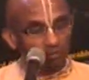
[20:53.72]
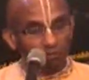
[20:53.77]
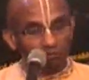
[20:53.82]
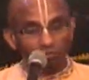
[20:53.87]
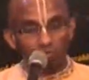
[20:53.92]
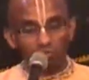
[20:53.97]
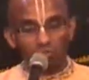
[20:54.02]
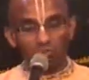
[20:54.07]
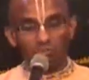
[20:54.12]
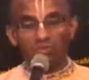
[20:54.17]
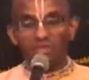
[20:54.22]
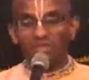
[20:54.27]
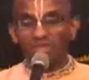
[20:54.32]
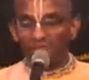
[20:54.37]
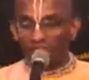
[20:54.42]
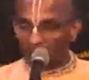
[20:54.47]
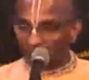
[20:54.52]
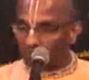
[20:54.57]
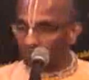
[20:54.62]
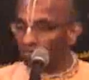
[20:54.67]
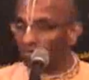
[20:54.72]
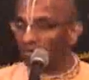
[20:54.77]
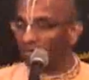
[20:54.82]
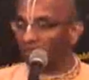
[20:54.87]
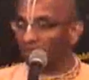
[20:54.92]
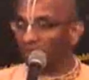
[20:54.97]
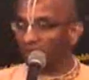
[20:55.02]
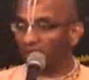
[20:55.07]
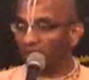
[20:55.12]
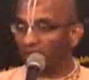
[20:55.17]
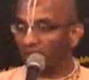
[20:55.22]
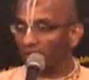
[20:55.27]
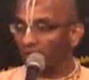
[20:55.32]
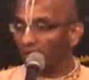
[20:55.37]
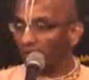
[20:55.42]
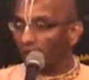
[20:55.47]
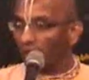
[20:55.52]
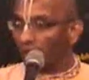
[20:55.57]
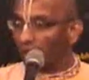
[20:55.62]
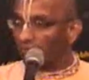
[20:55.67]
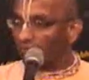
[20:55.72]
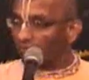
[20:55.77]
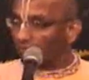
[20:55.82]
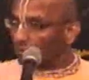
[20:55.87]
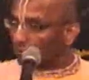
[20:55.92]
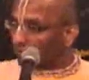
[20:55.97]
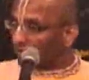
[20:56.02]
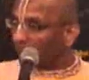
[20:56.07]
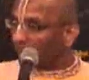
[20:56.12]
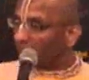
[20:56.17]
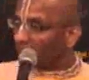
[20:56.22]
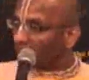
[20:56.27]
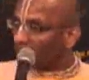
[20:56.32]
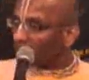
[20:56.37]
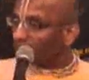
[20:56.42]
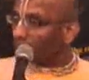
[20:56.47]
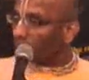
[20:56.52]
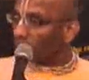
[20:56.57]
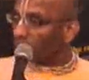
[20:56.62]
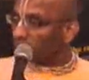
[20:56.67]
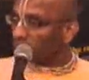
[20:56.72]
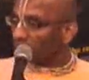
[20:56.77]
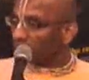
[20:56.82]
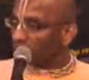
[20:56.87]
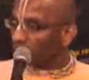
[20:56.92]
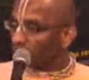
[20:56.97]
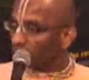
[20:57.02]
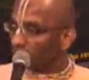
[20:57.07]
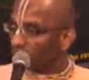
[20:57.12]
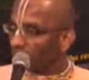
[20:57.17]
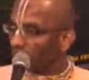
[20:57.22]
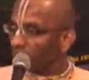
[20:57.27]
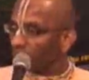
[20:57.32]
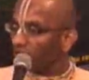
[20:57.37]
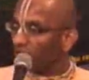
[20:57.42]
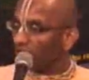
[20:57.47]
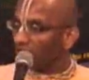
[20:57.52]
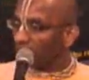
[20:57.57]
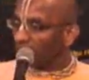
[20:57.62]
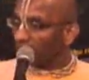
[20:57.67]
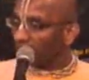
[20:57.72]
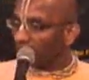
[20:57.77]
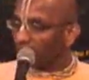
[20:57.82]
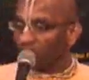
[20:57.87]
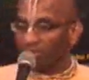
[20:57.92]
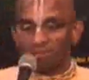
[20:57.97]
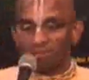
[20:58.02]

So we actually, if we look at life objectively, we'll find